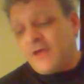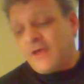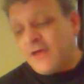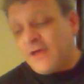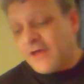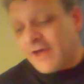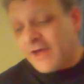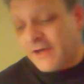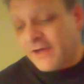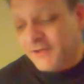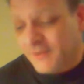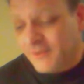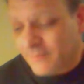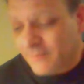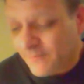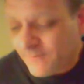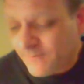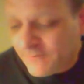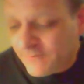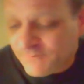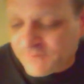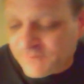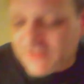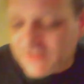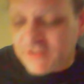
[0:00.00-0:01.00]
At number
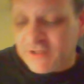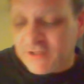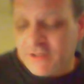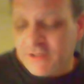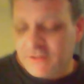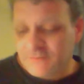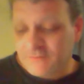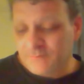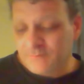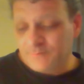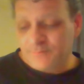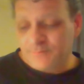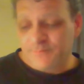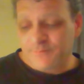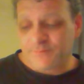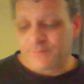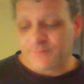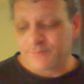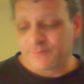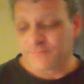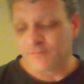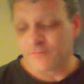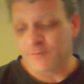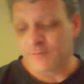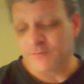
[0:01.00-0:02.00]
15
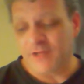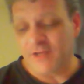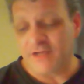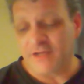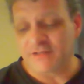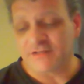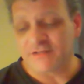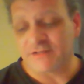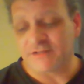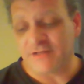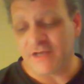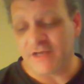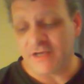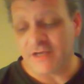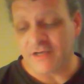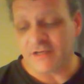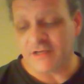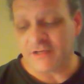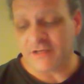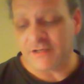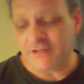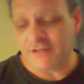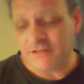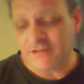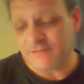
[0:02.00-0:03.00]
from
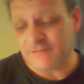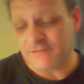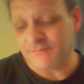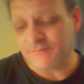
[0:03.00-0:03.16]
1980,